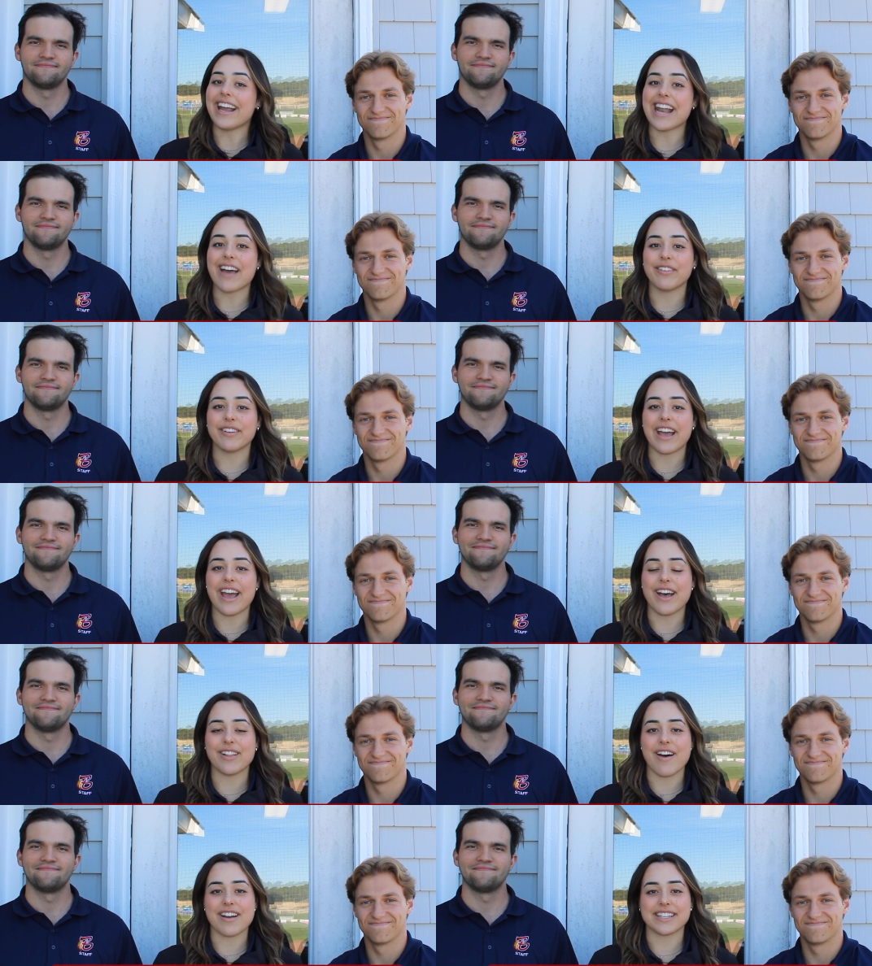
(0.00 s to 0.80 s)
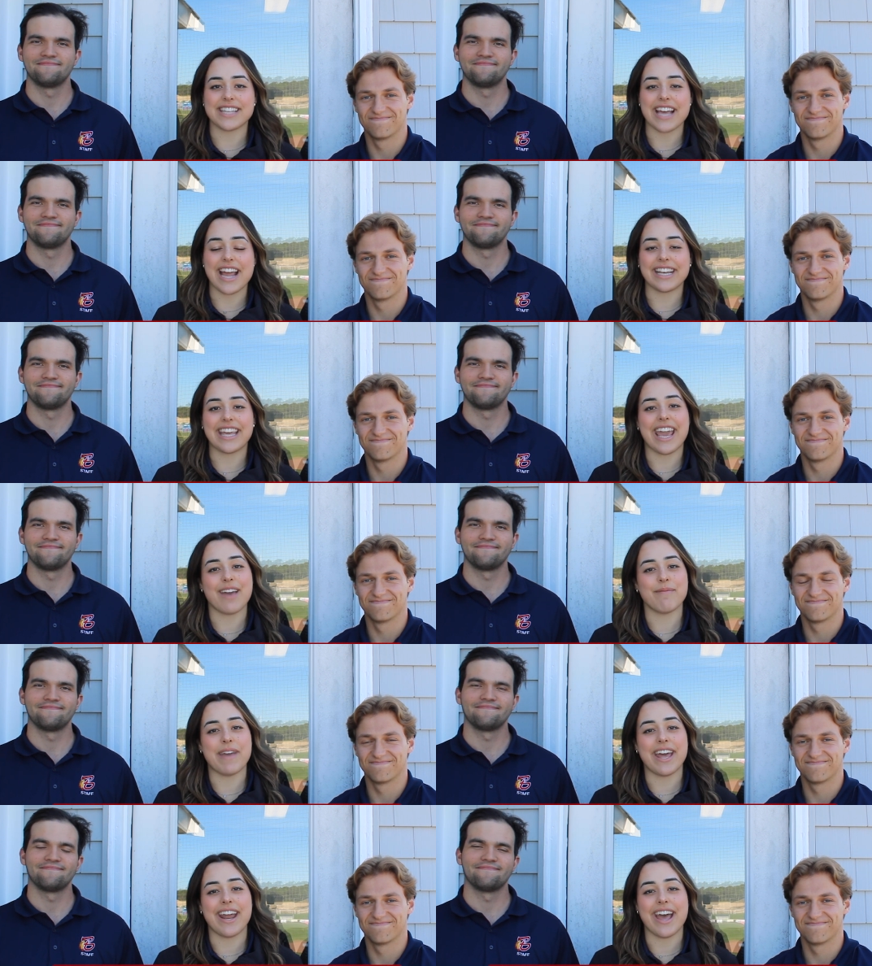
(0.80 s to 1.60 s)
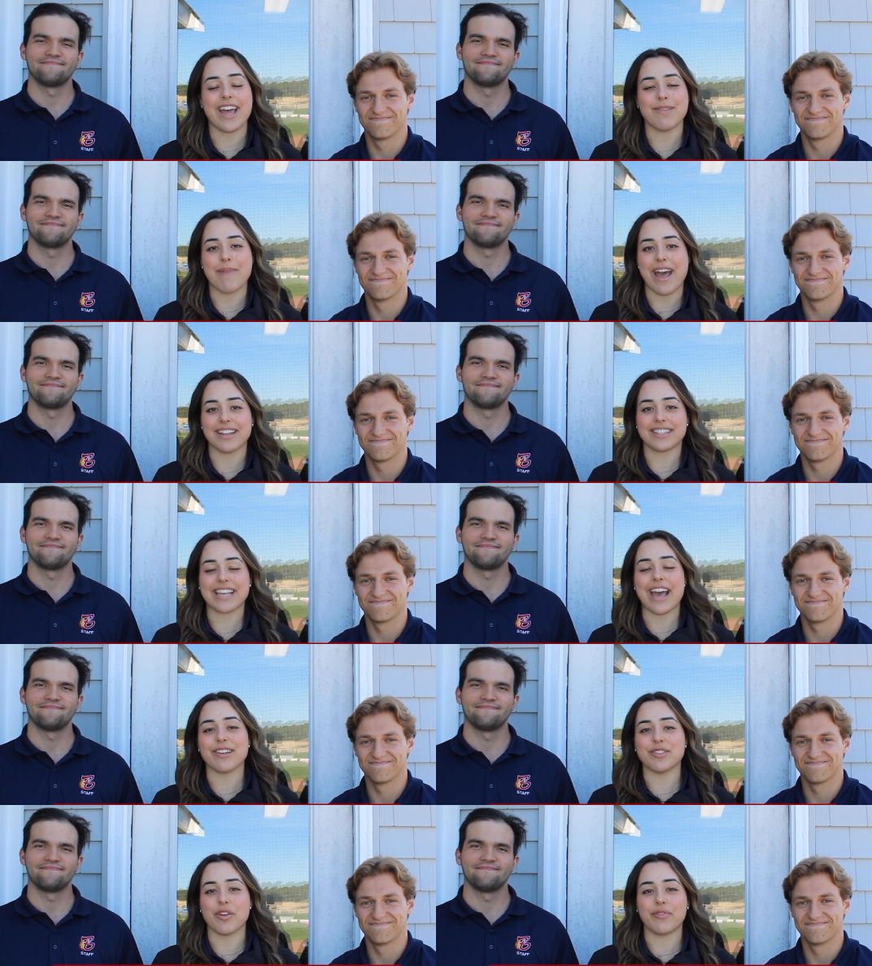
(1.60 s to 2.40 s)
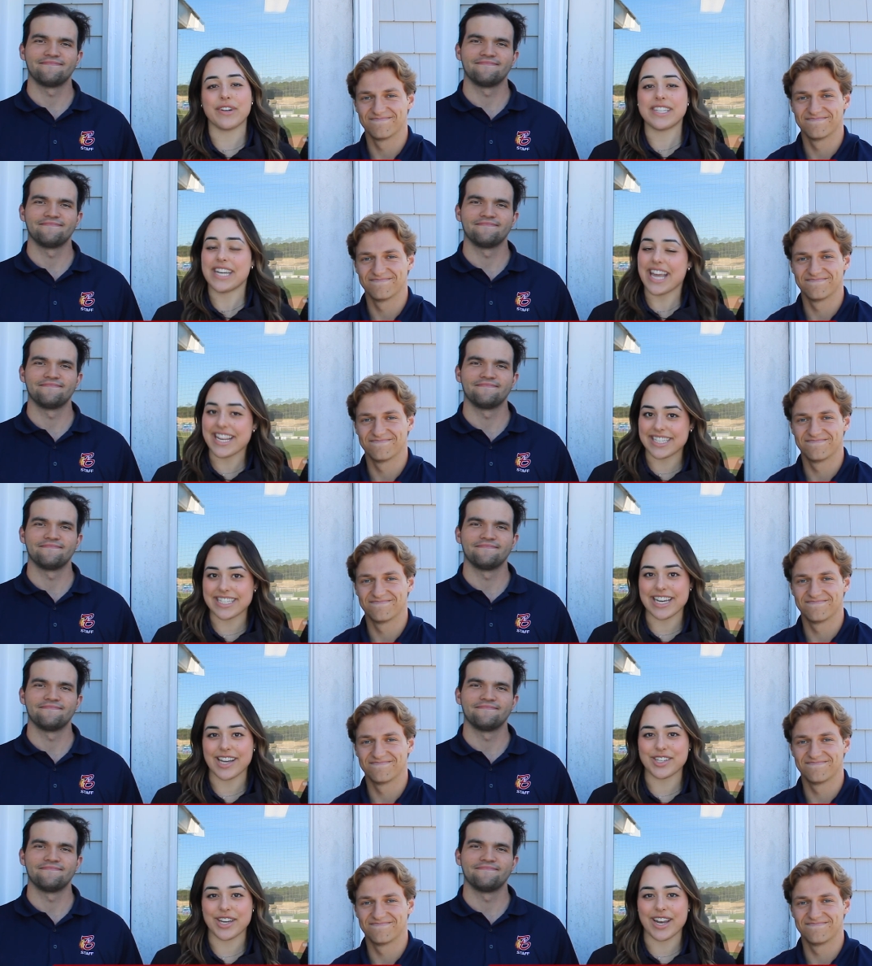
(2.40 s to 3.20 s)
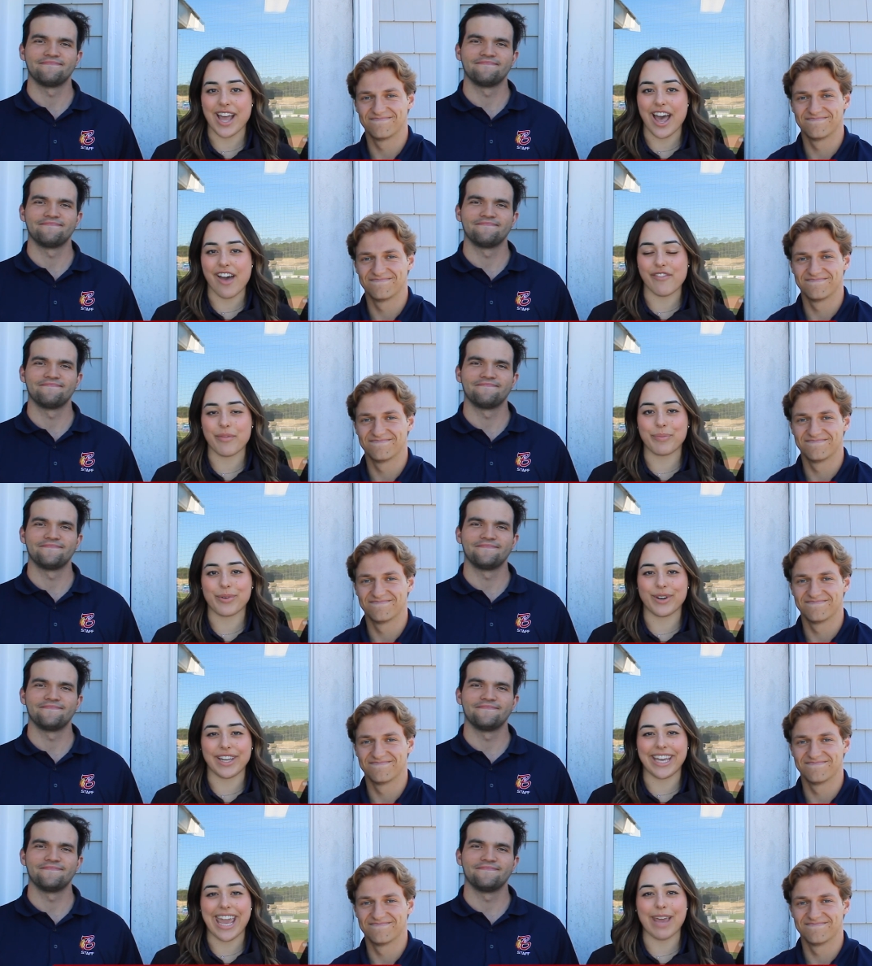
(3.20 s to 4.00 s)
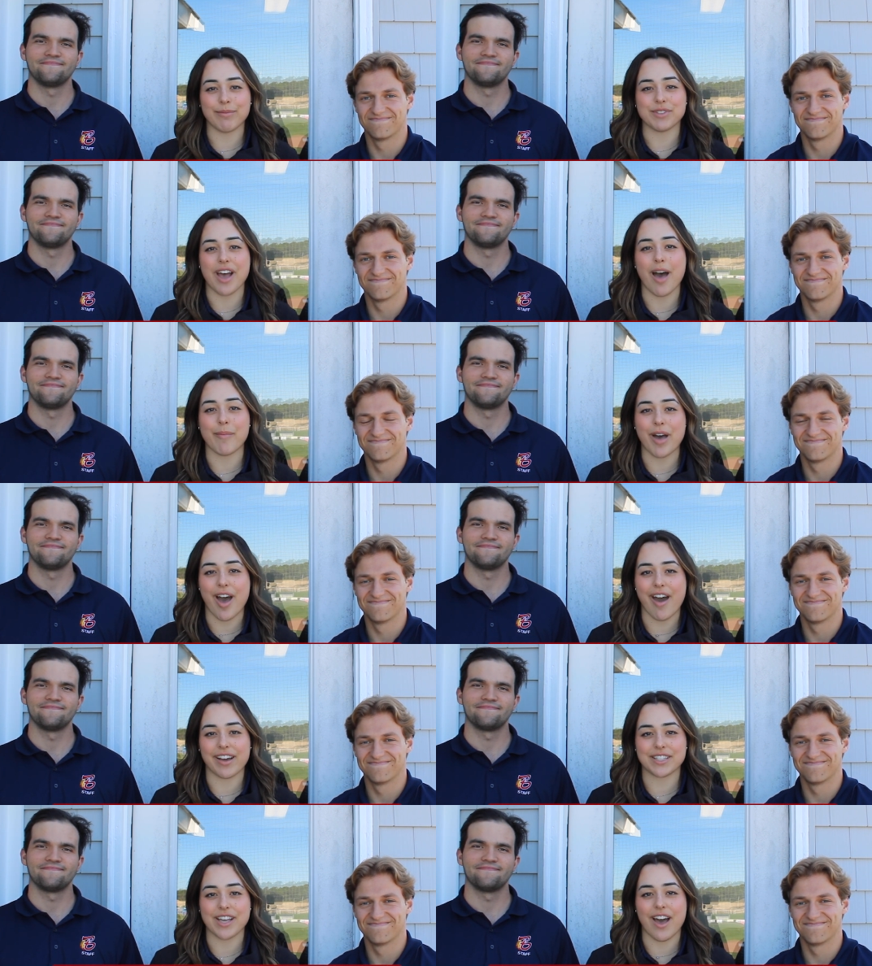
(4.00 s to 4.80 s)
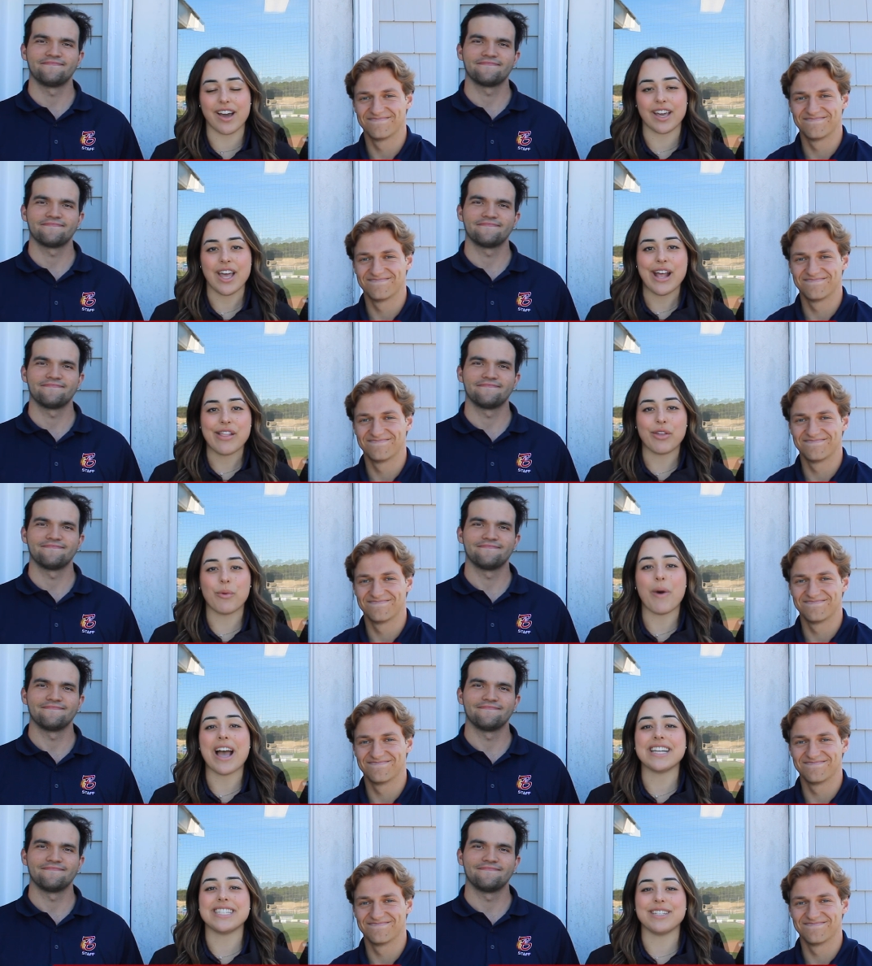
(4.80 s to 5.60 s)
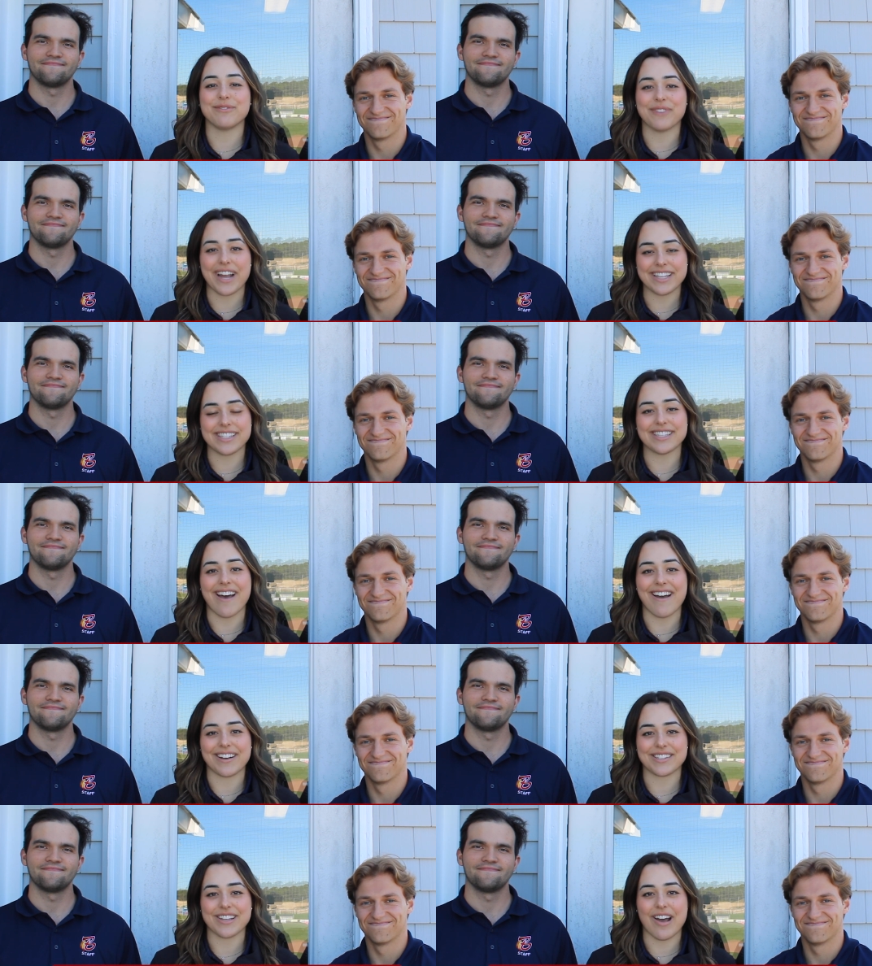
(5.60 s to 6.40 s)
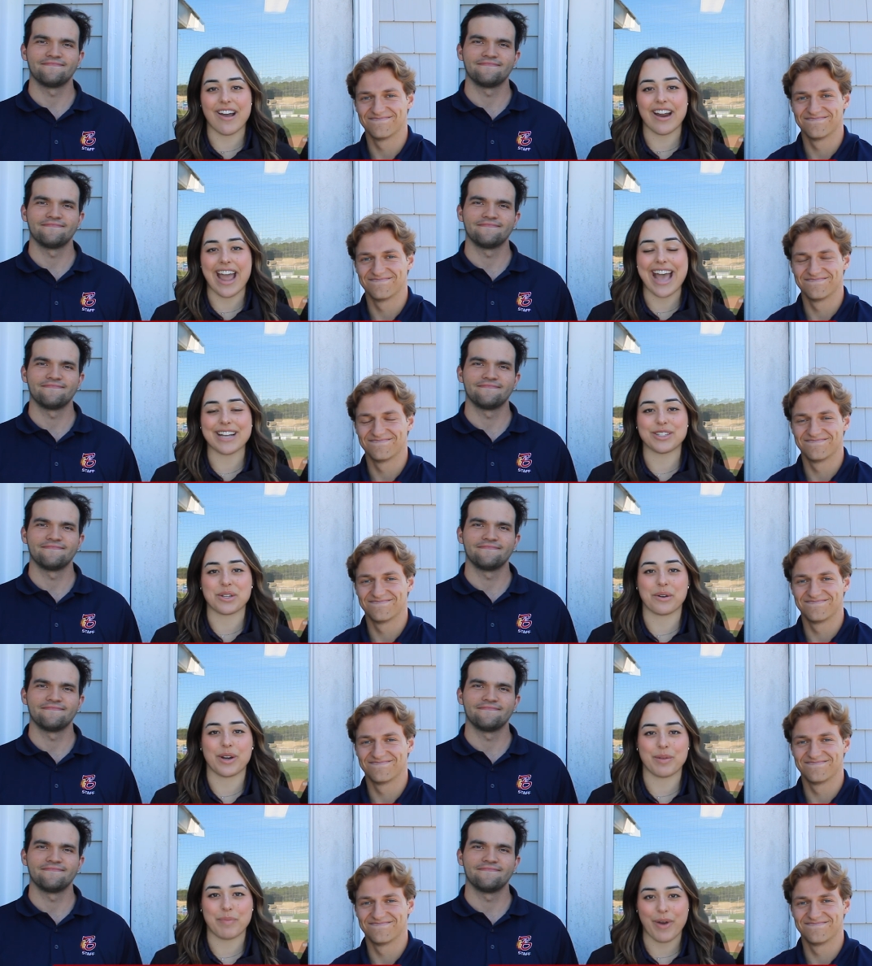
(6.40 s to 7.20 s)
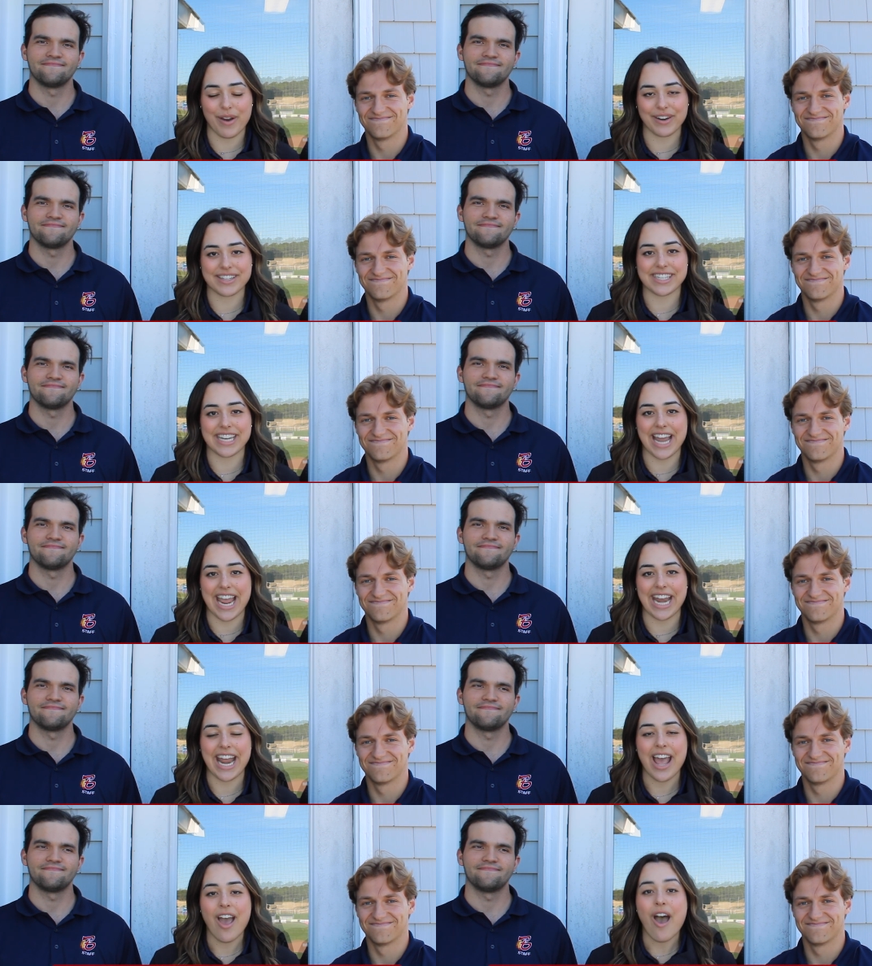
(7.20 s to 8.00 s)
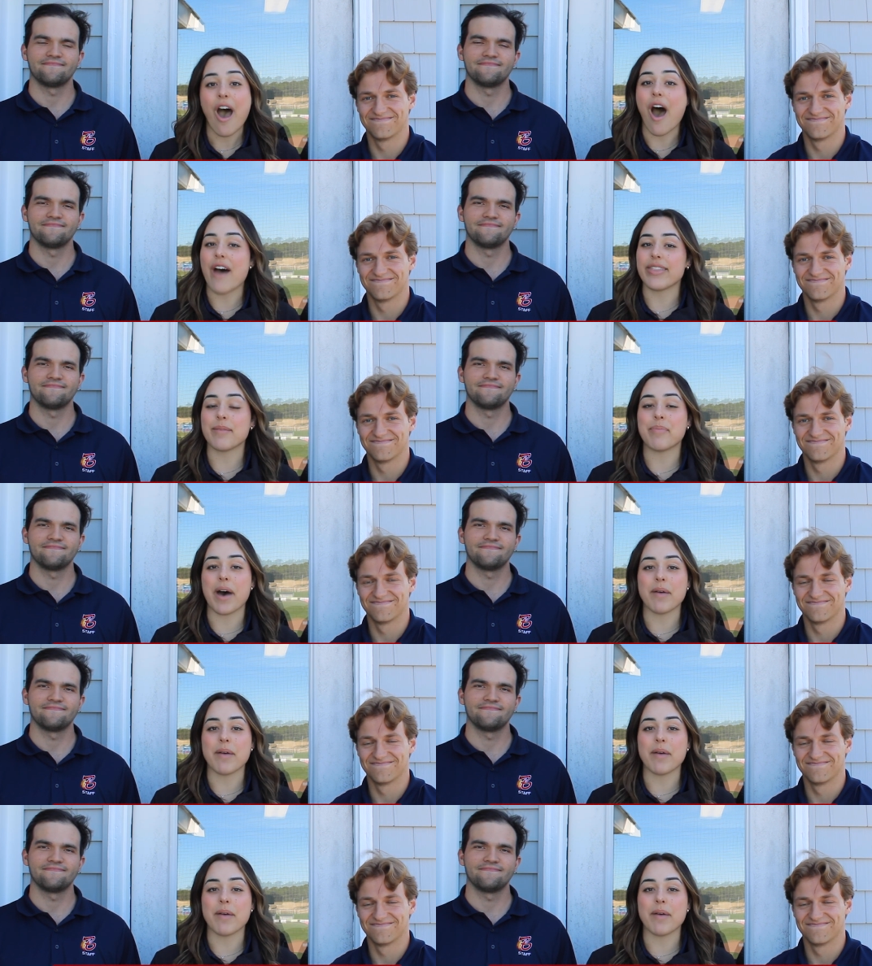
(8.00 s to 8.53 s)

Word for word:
Speaker 1: Eli Navarrete alongside Cam Manna and Matt Scalzo for today's edition of pregame Tomahawk Talk. The YD Red Sox are at Doran Park tonight. On the